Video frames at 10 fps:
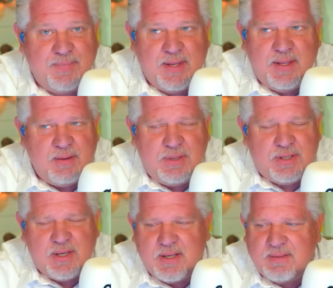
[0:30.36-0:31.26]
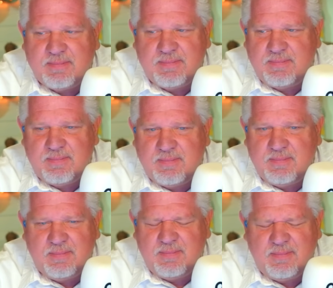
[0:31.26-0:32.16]
That was a
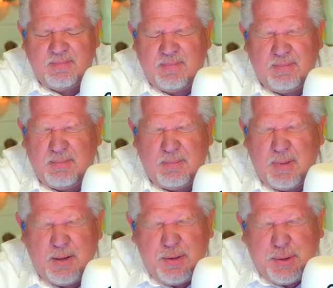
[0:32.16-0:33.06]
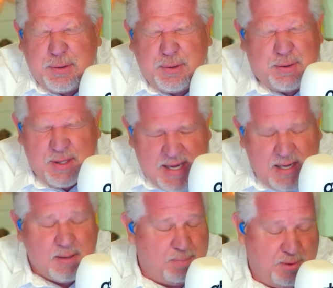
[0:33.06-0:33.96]

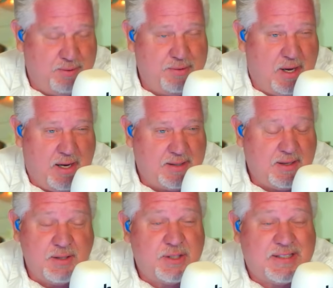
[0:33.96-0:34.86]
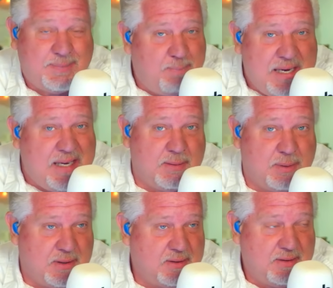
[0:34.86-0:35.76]
unthinkable thought,
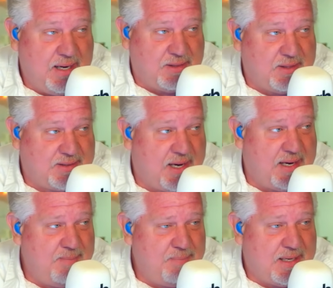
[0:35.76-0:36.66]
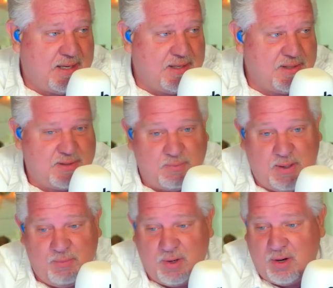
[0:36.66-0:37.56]
unspeakable at the time because
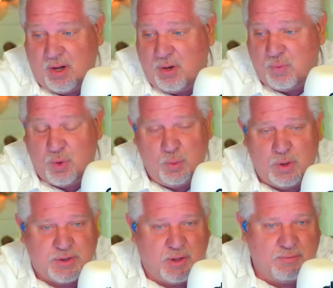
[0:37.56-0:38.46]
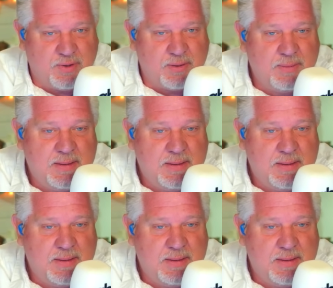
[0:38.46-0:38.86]
we were all ruled over.